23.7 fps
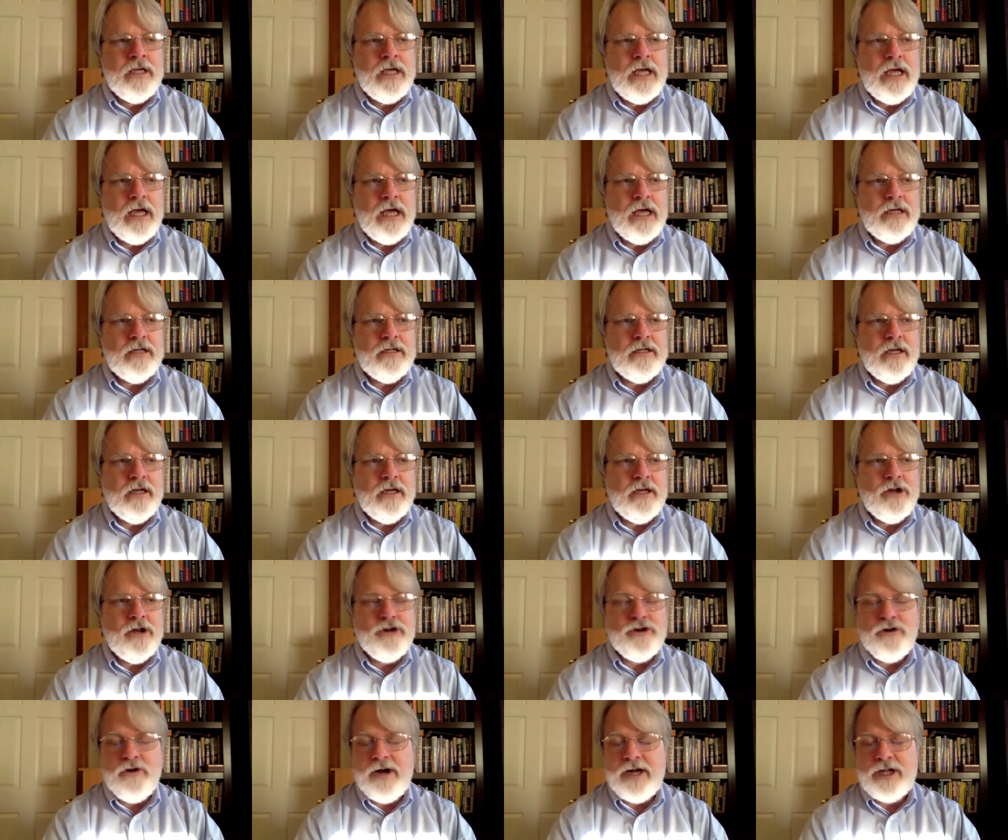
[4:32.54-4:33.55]
an
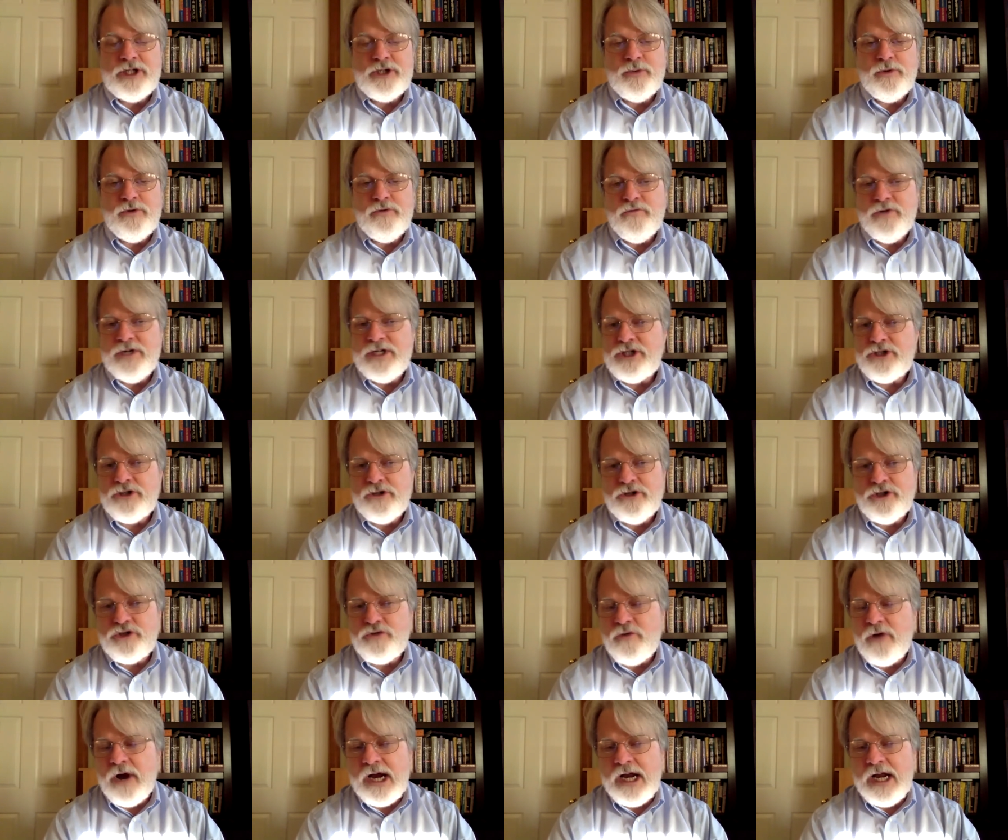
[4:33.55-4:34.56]
undergraduate
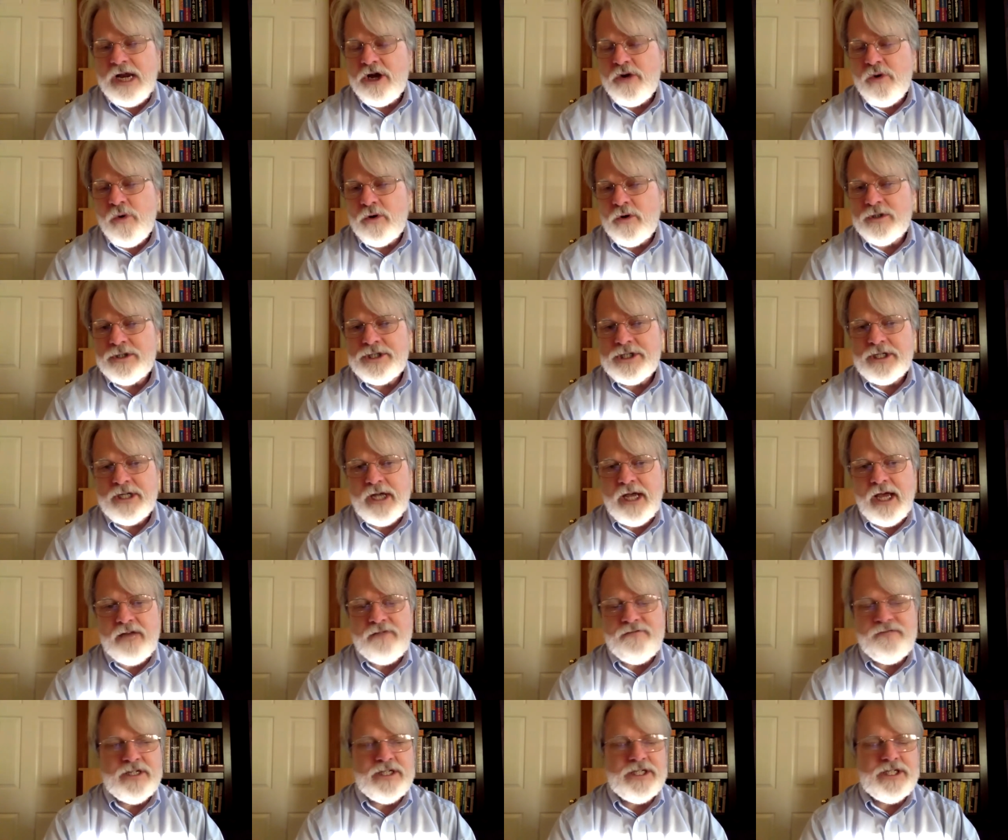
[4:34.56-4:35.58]
research writing course
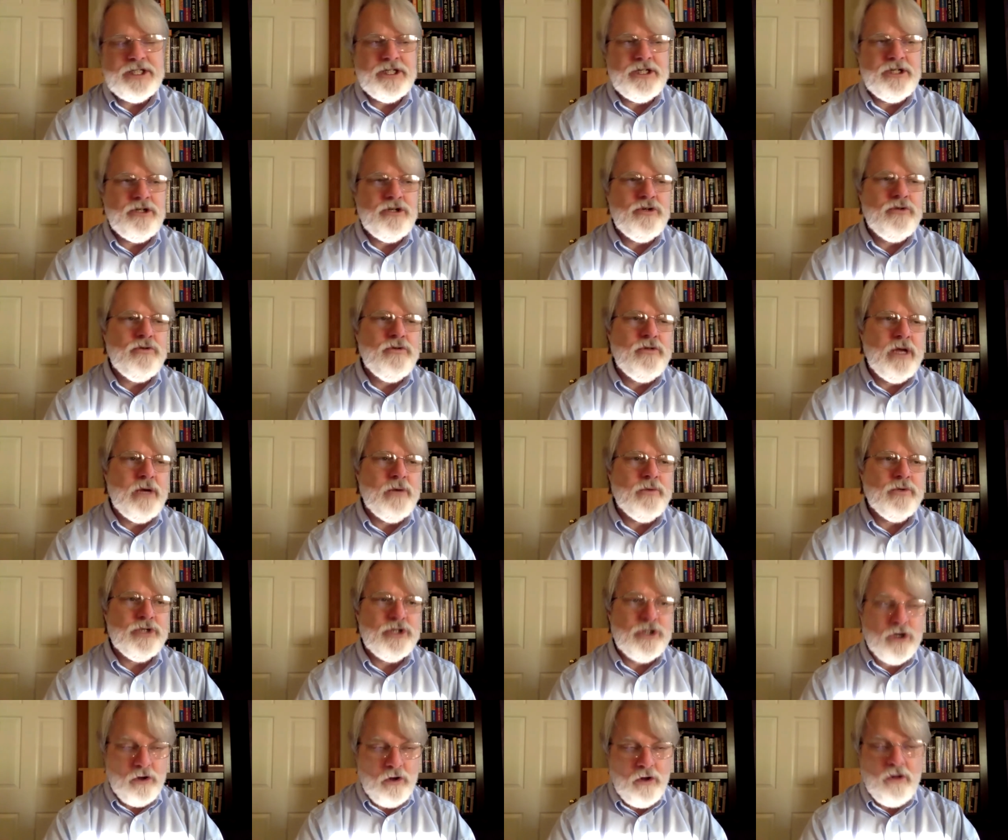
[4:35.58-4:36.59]
at VCU that
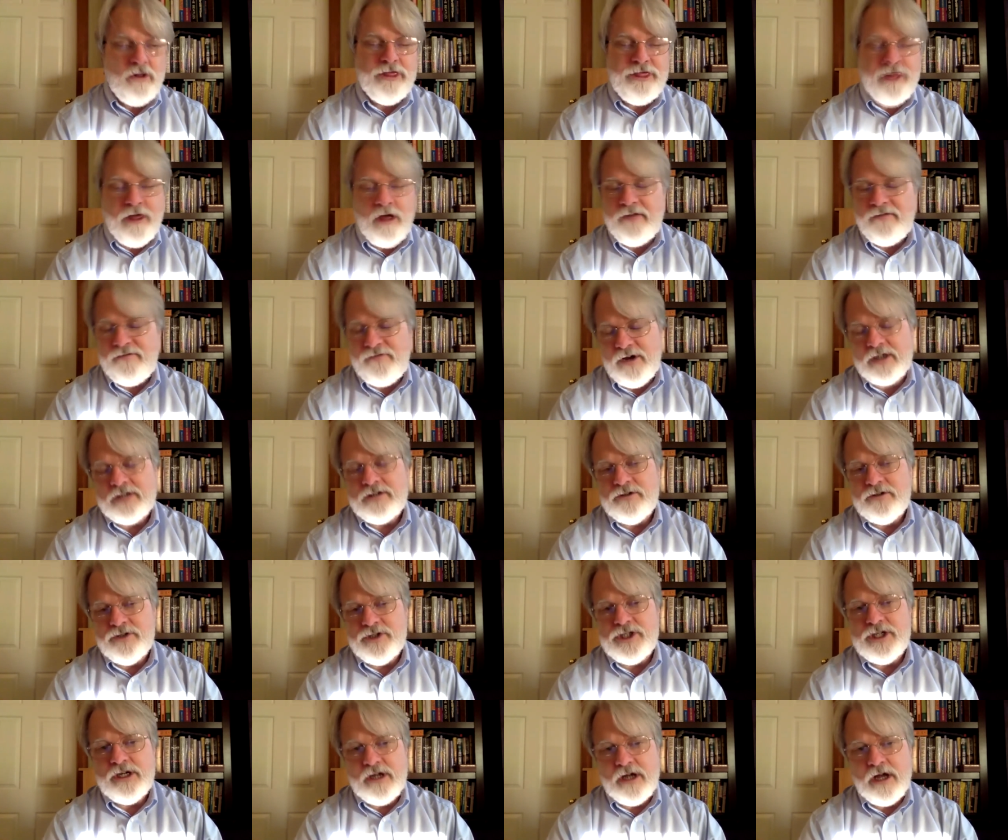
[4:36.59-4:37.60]
was called Thought
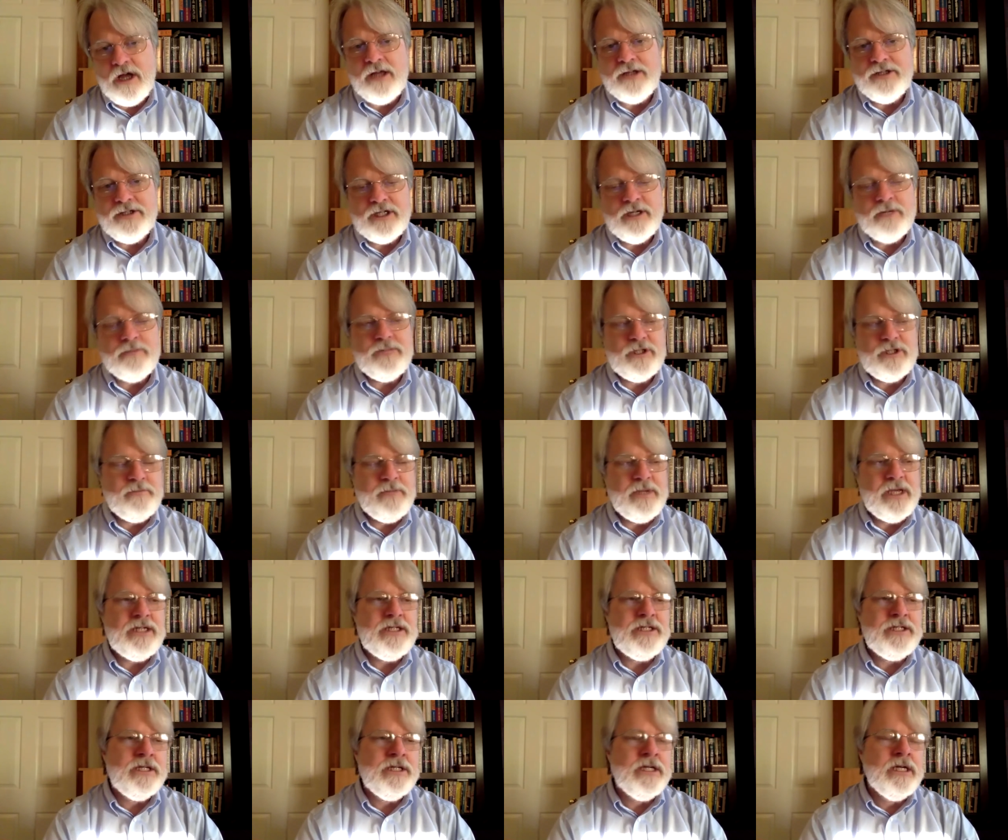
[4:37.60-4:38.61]
Vectors in Concept
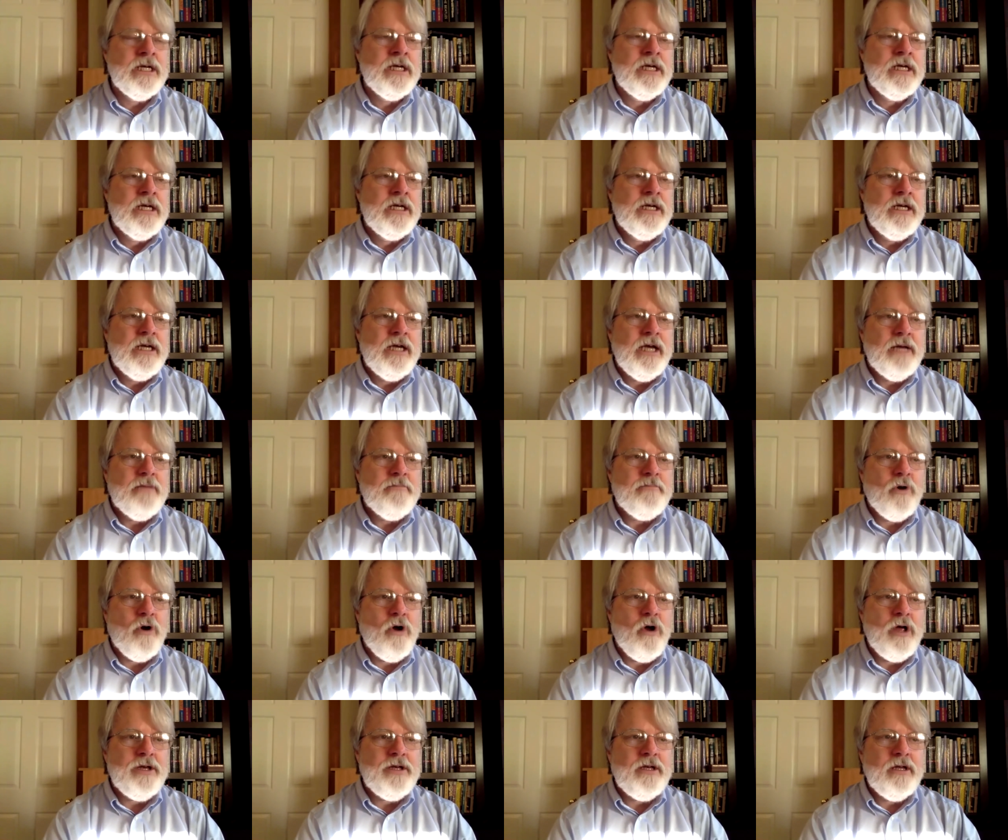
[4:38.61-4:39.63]
Space, and
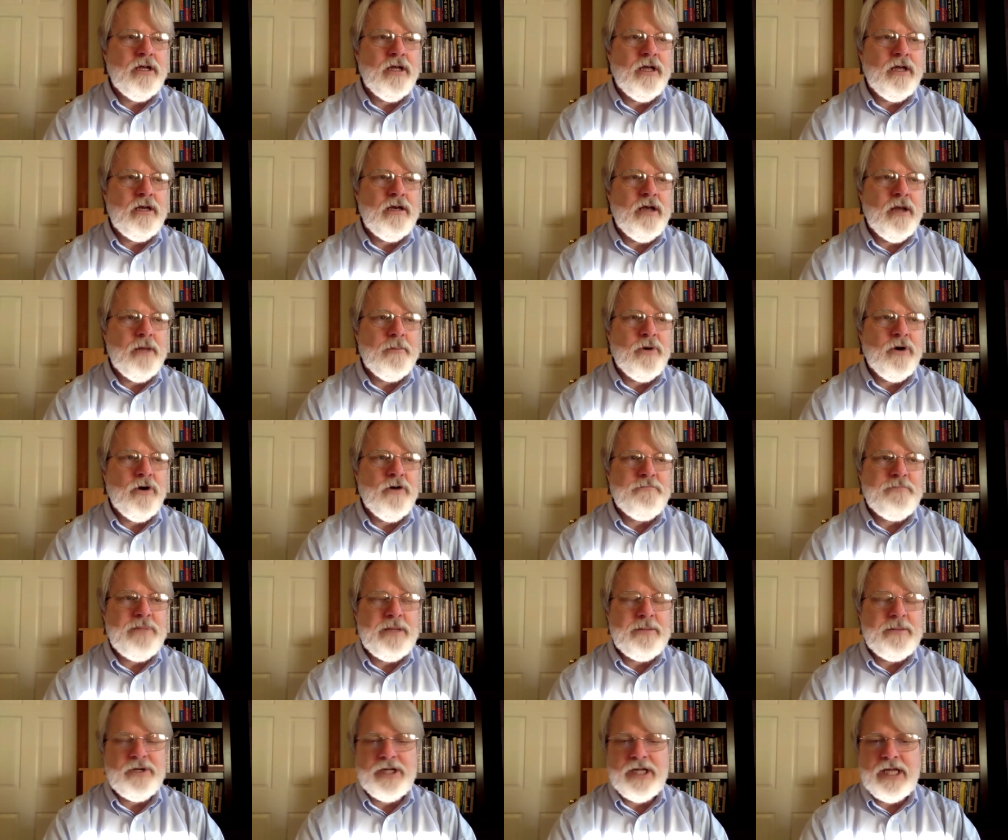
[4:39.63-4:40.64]
brought a number of
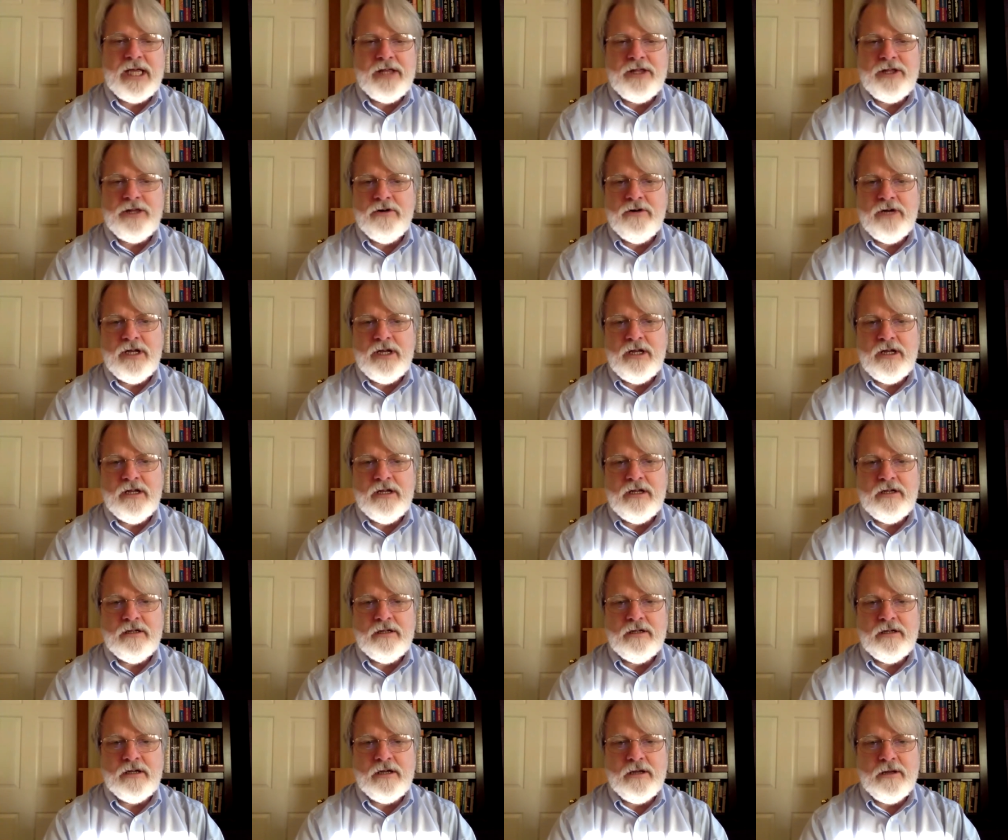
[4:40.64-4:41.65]
people together in
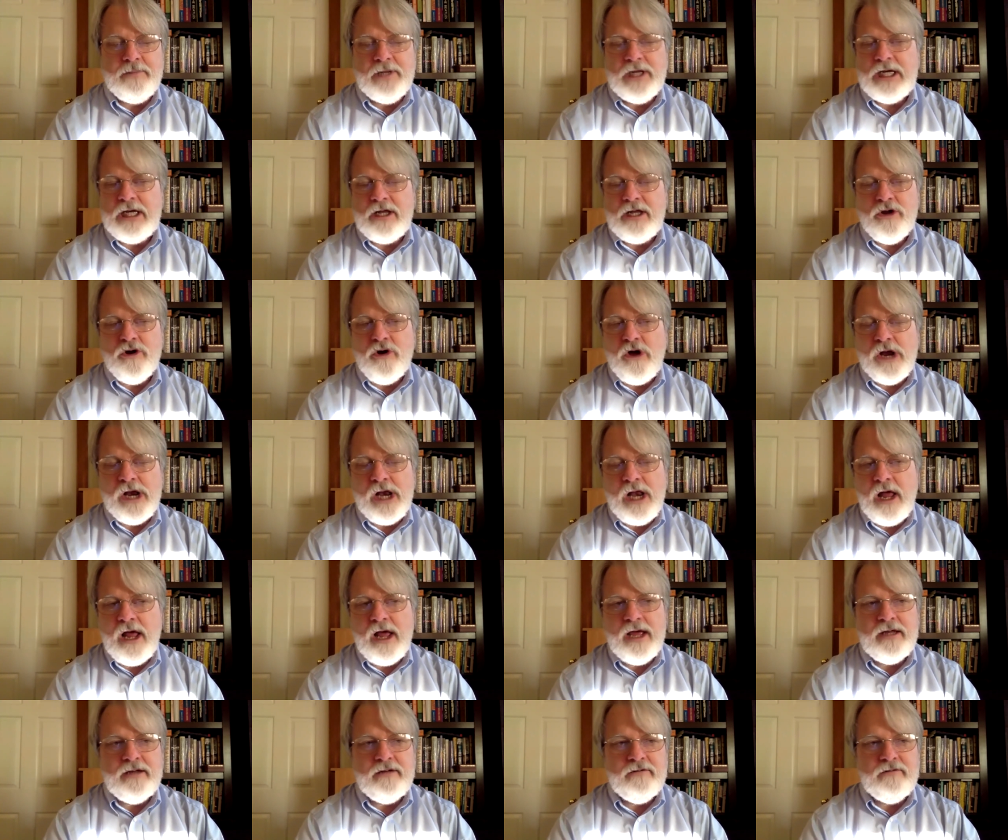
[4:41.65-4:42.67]
a completely
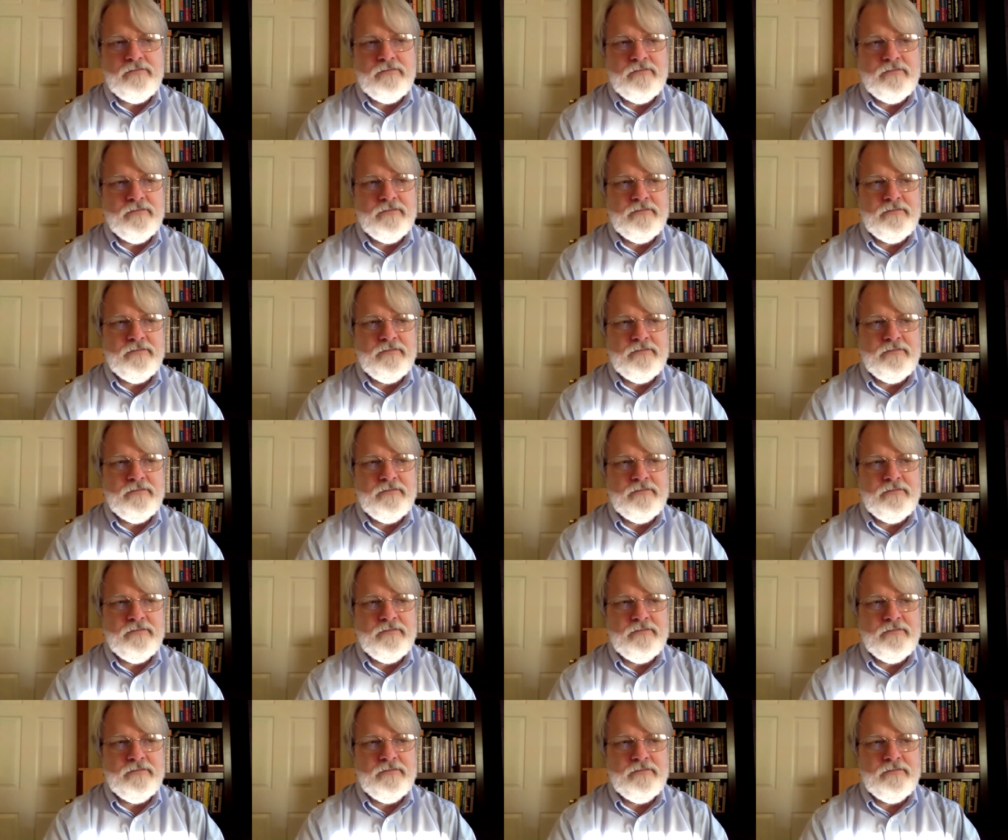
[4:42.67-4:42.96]
online,